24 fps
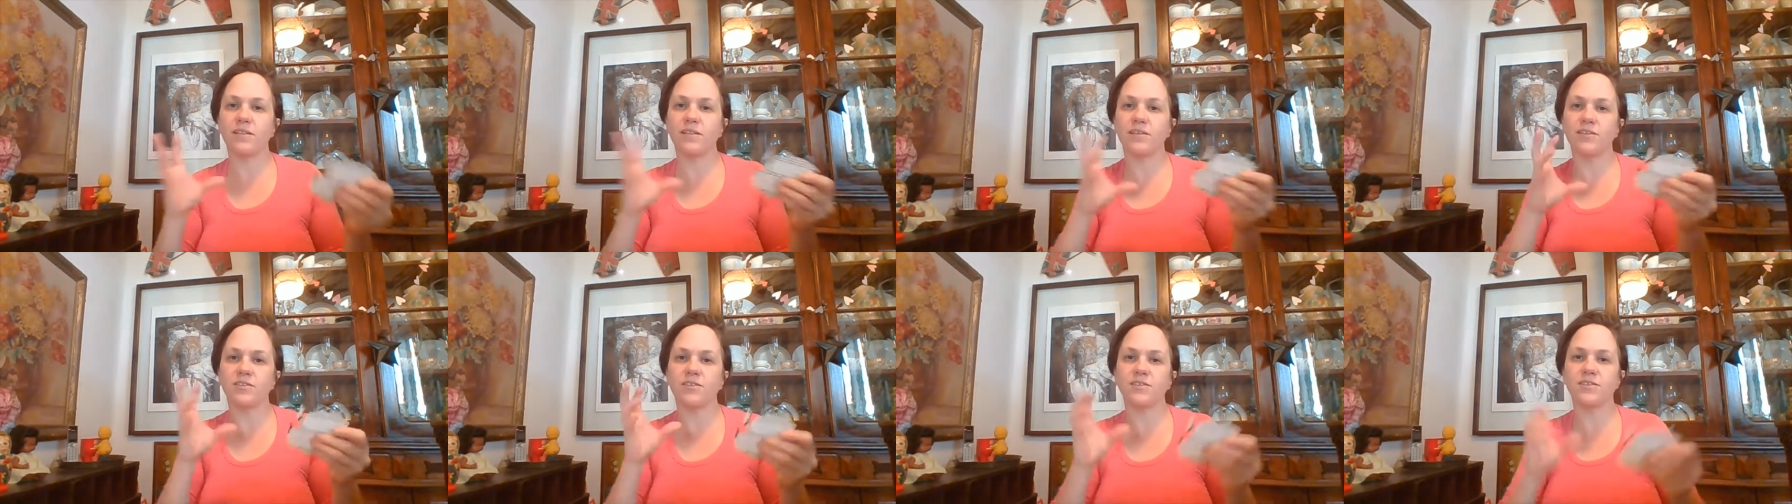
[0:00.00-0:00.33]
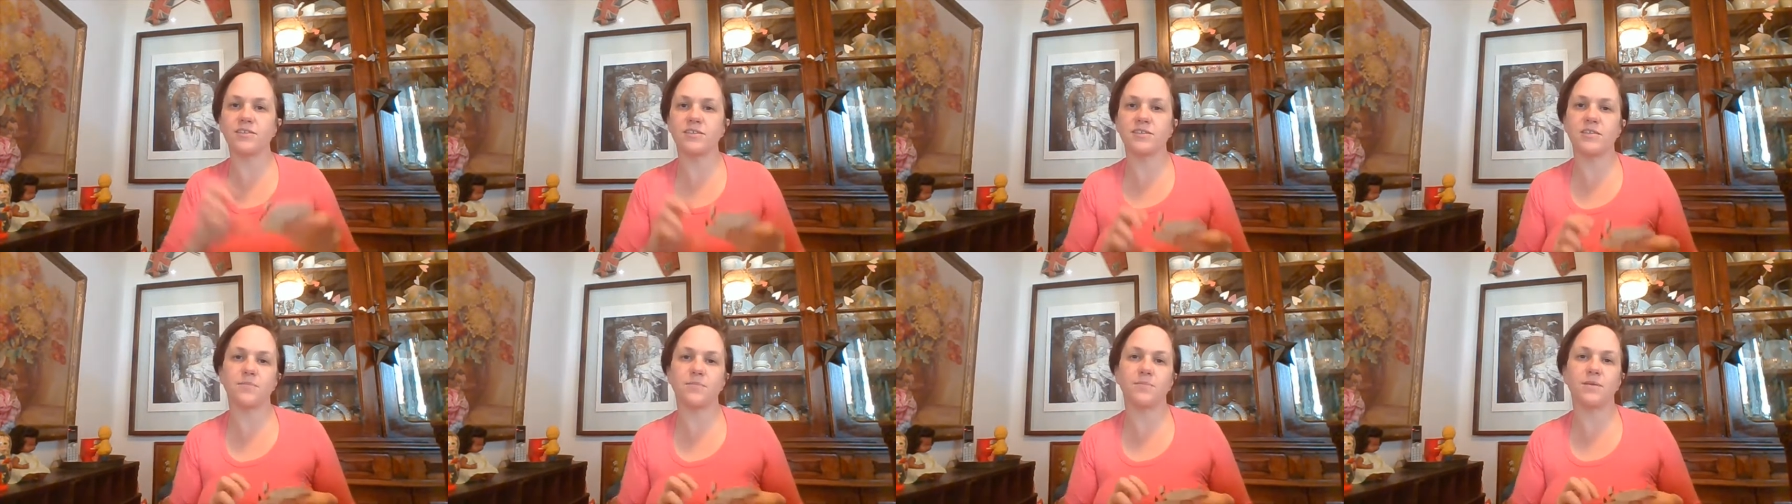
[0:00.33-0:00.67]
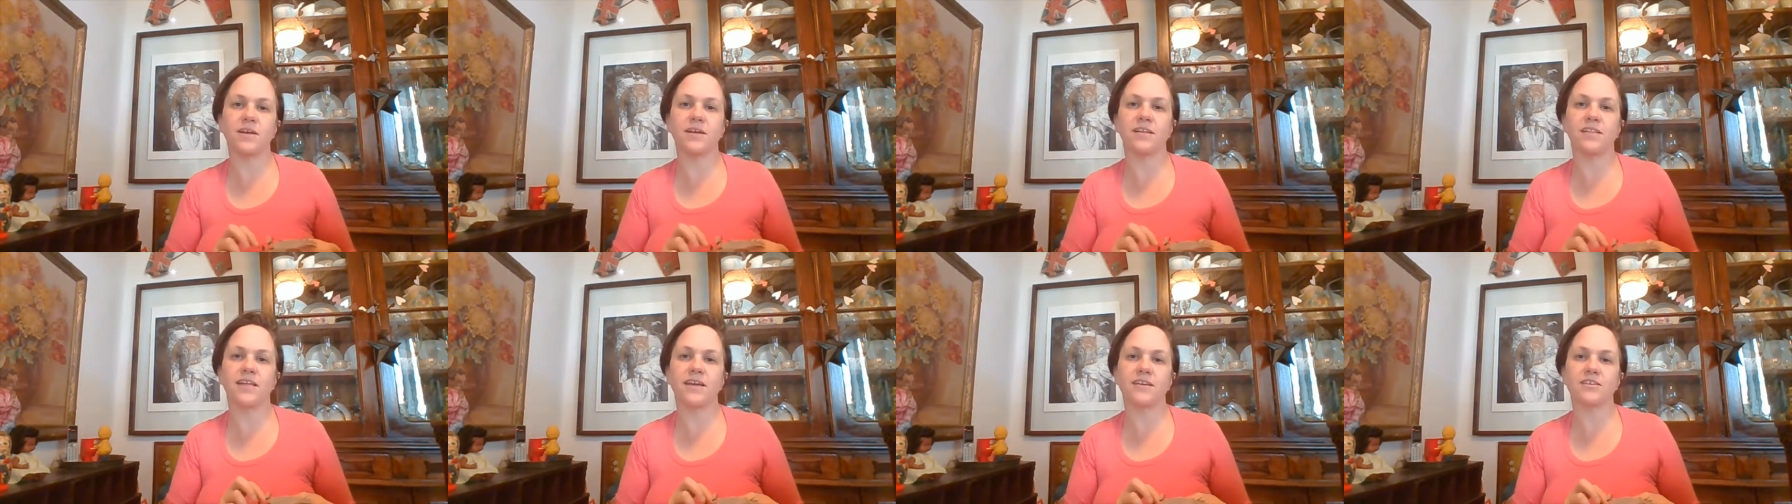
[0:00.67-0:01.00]
little
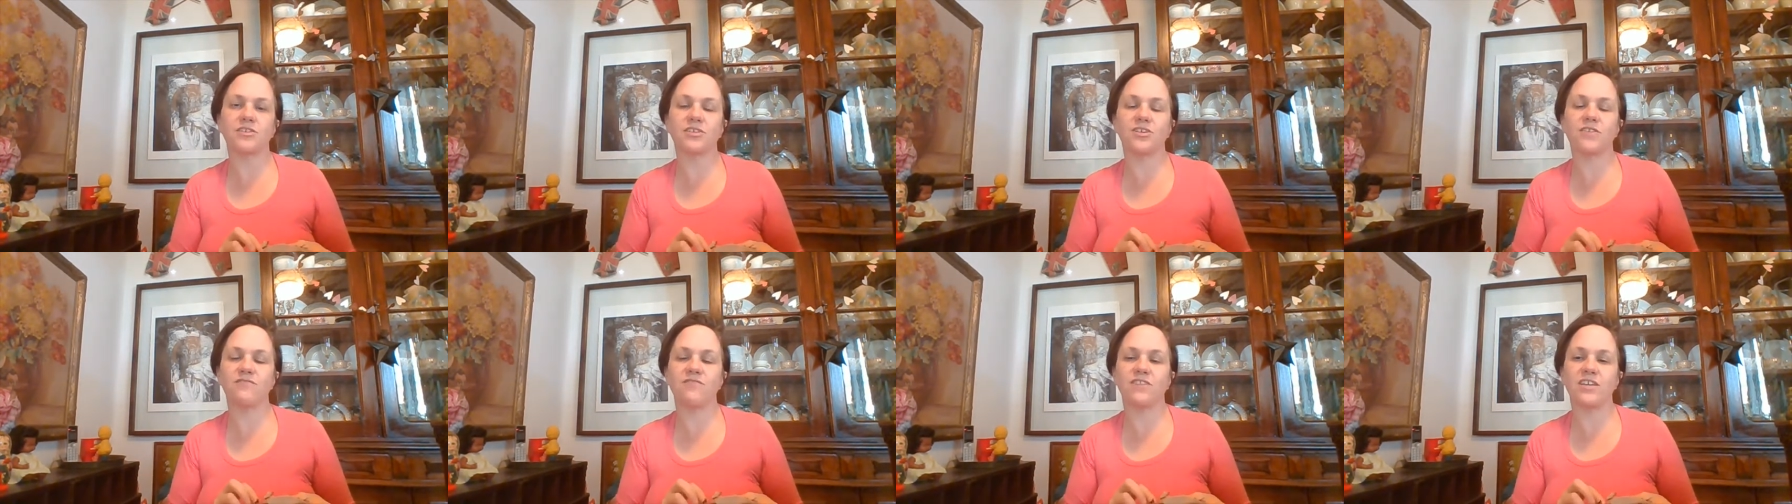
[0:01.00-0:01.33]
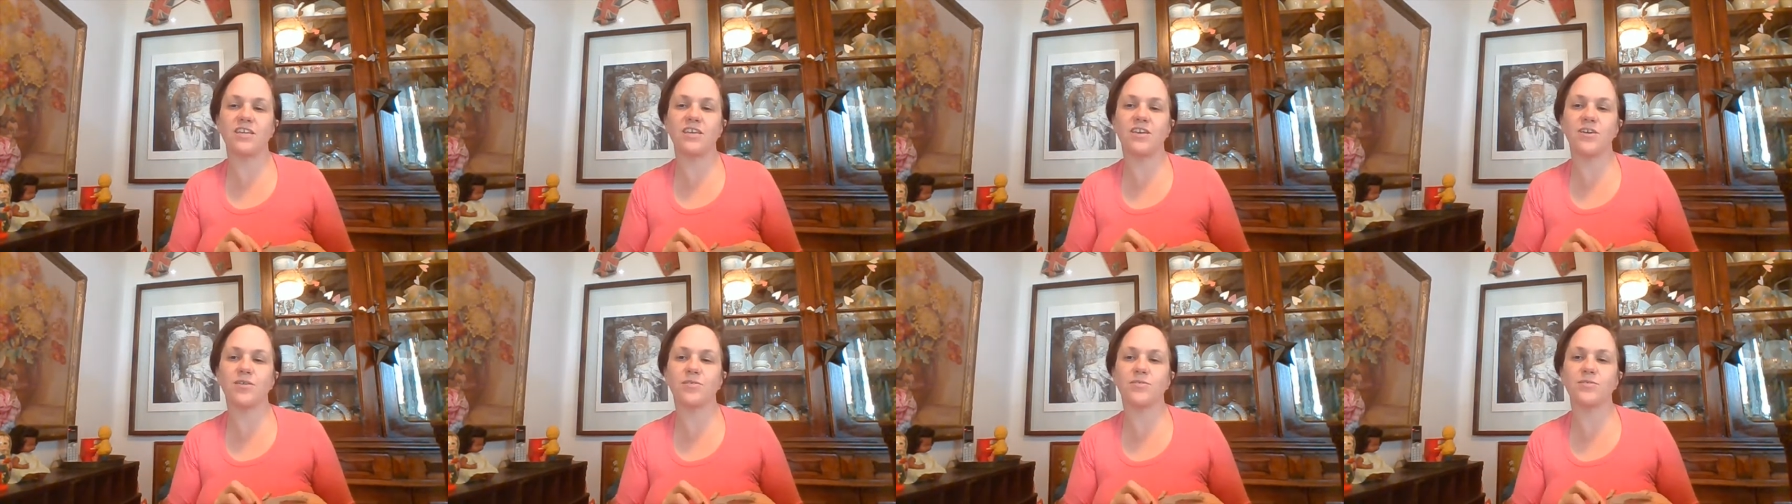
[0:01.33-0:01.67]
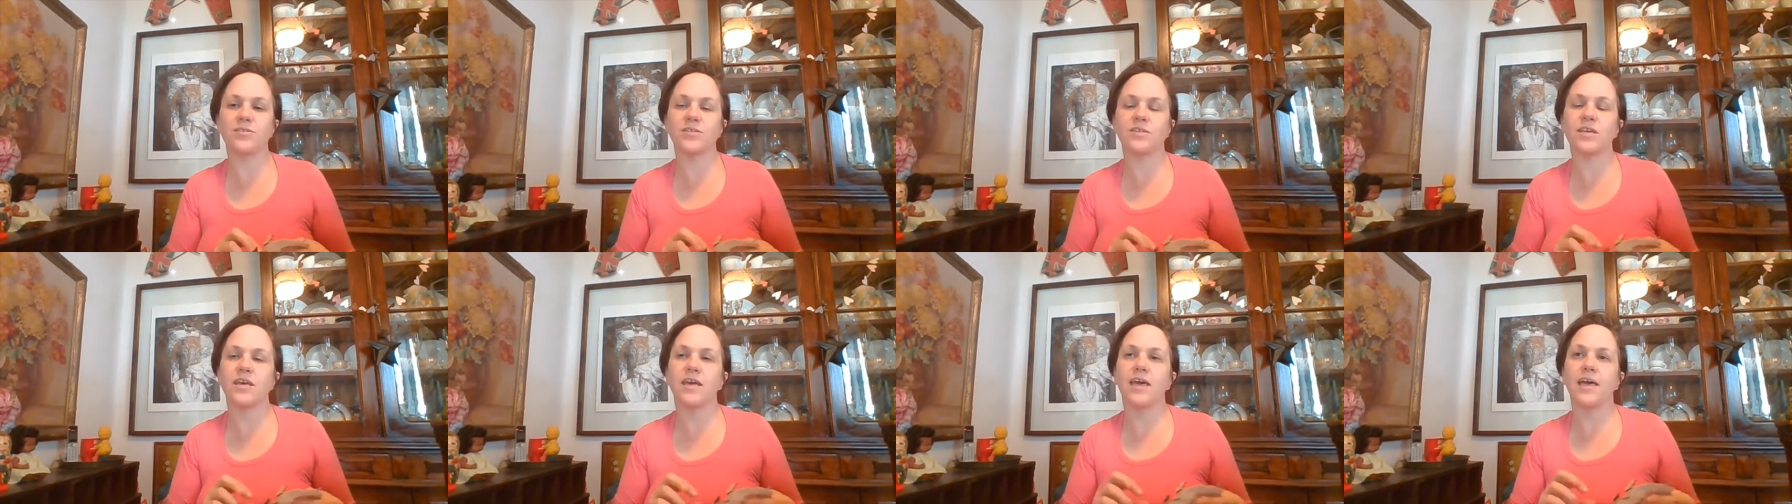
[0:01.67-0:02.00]
snippet collection of
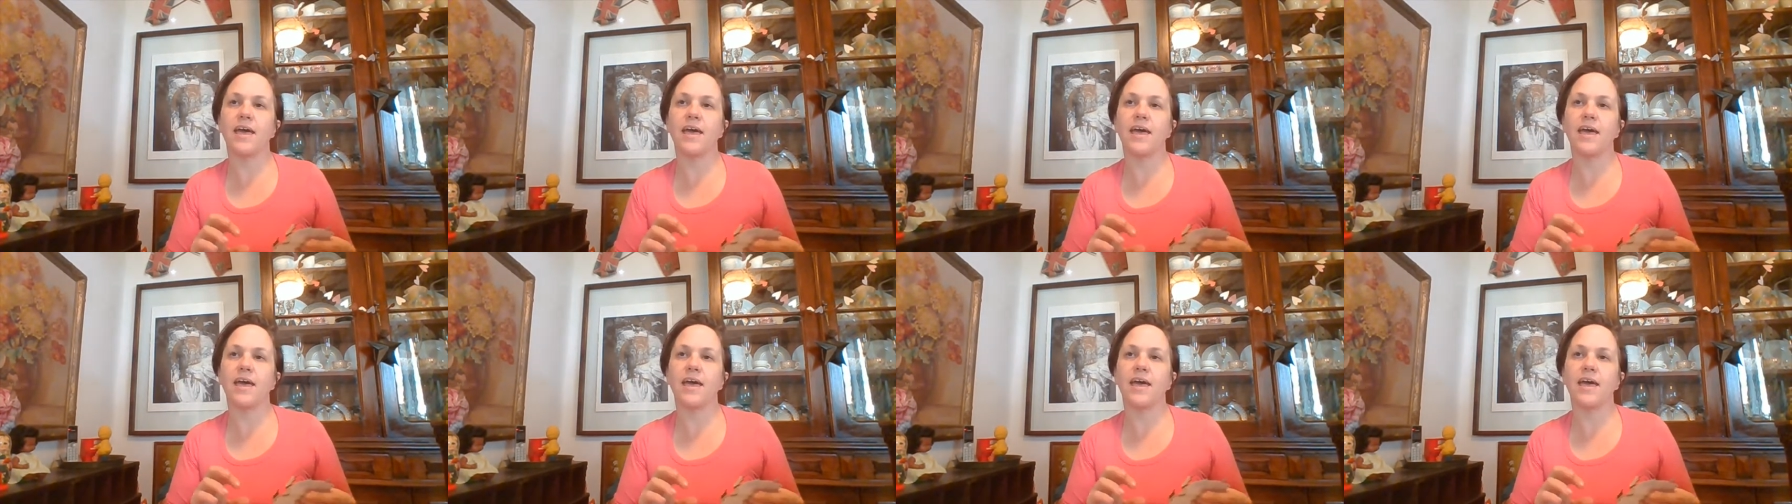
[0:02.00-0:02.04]
videos.